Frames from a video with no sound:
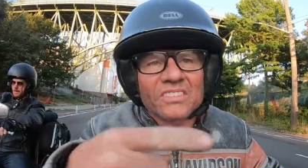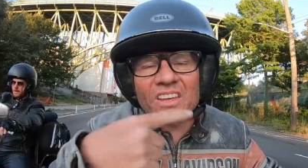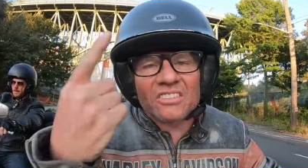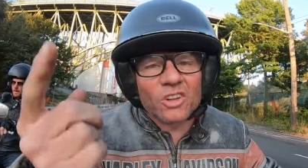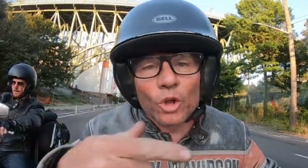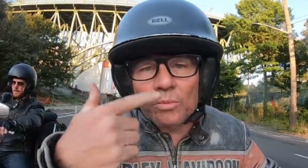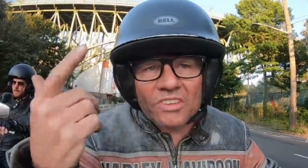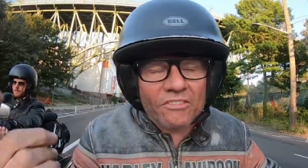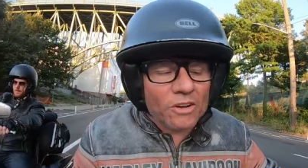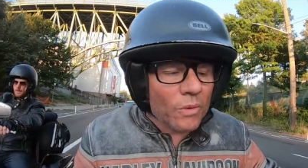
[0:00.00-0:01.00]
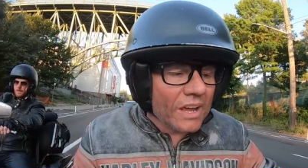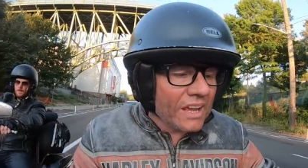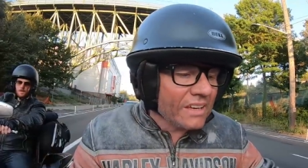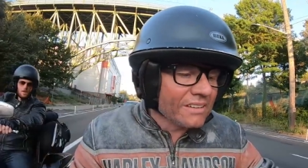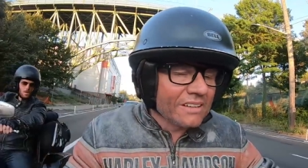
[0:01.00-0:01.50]
there's these loops
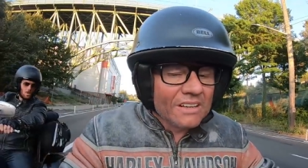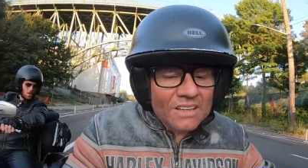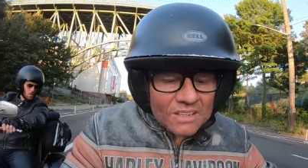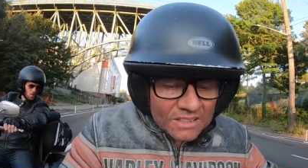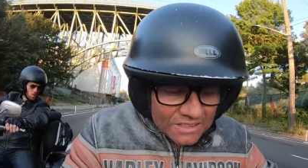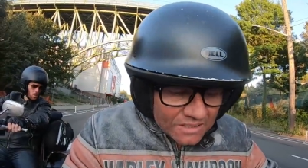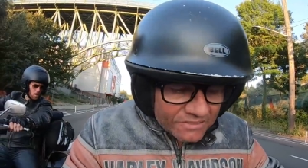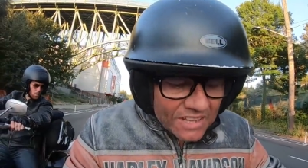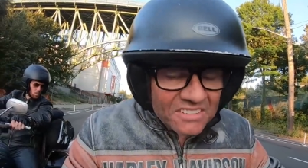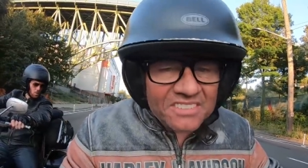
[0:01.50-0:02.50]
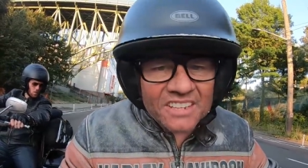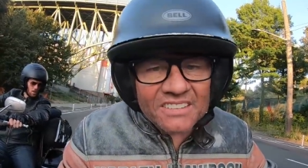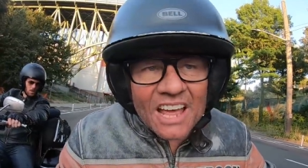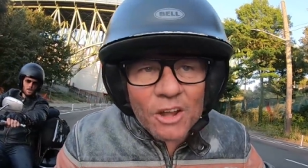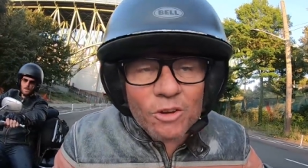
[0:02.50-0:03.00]
everywhere. Done
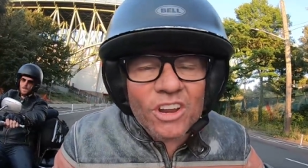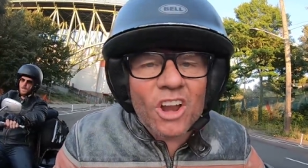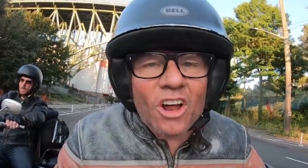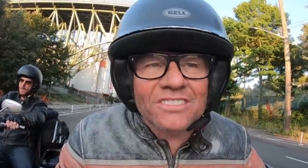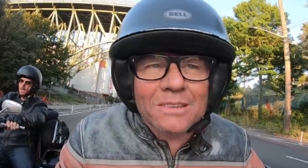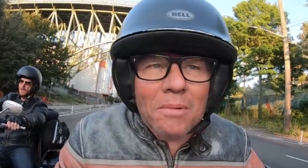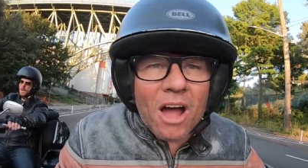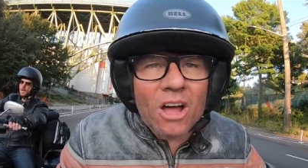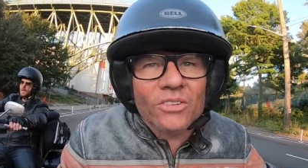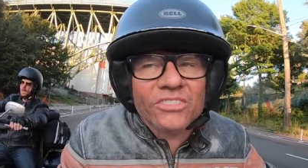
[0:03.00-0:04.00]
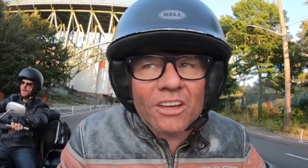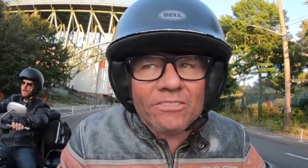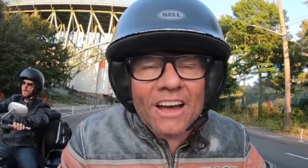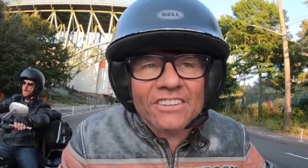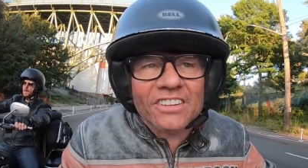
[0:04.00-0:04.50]
690 miles so
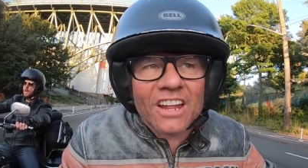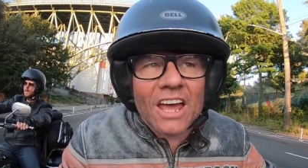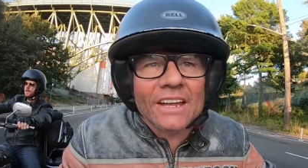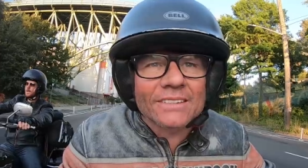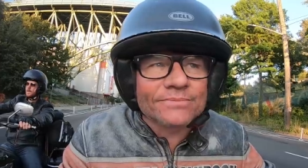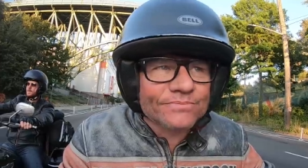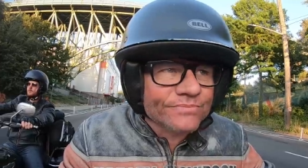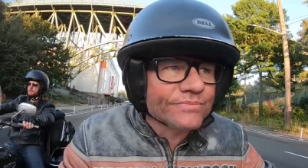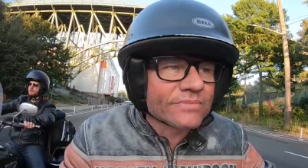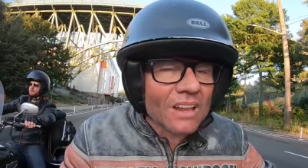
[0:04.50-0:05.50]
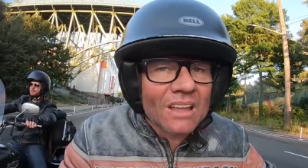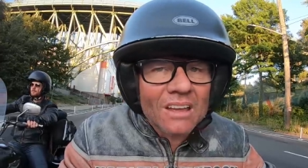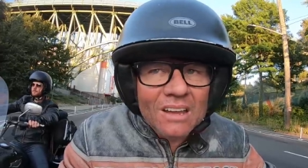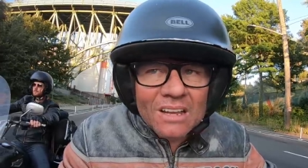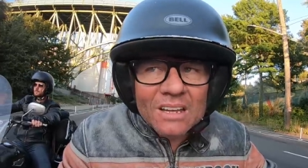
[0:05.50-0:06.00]
far today.
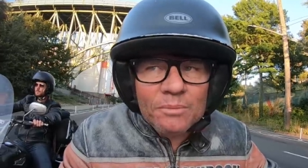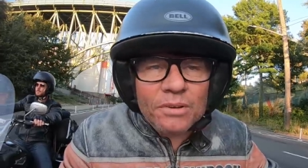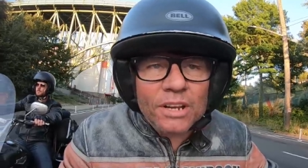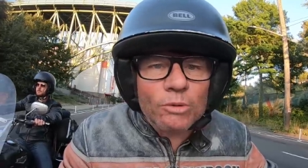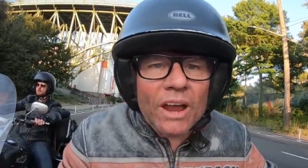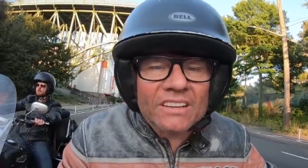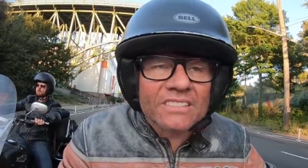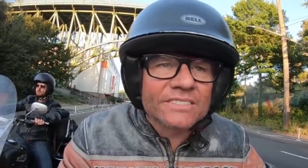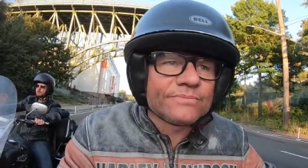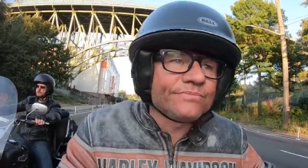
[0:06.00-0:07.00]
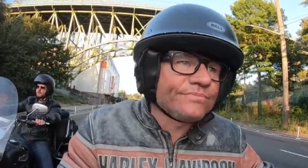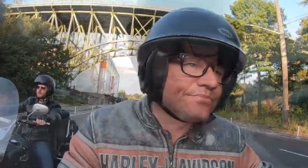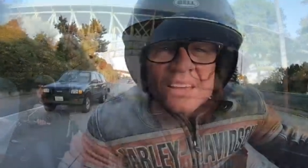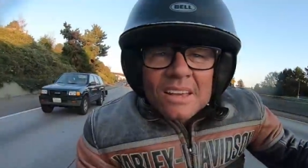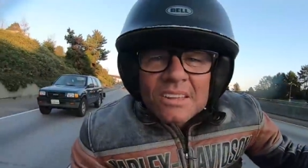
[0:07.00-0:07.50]
Pretty wrecked.
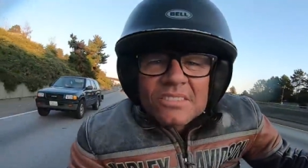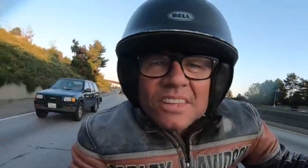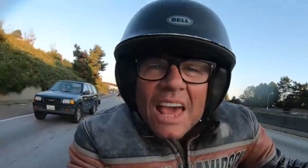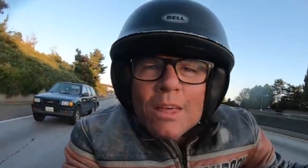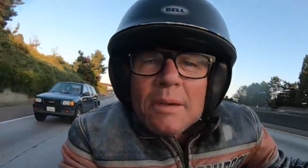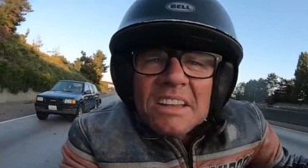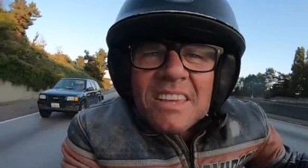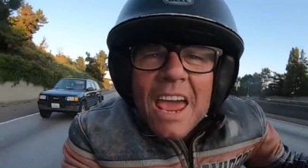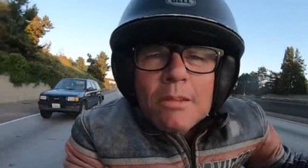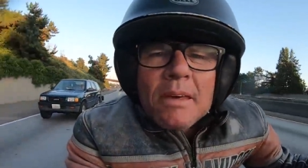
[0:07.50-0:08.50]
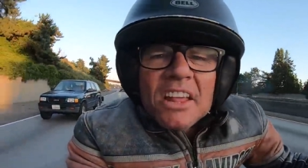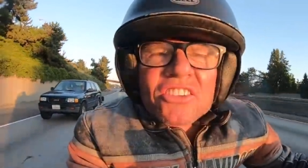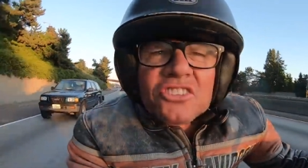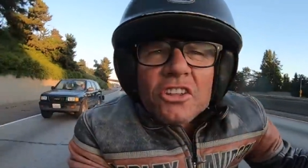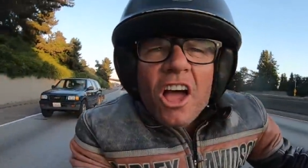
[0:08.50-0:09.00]
10 minutes
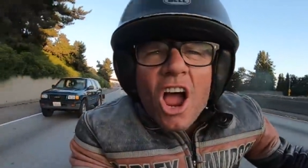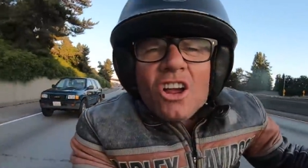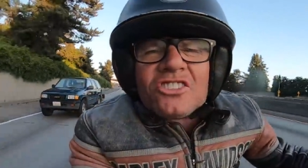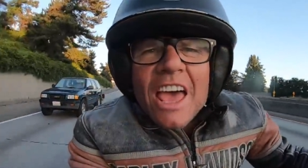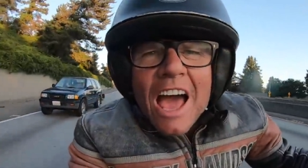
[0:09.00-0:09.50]
into the hotel.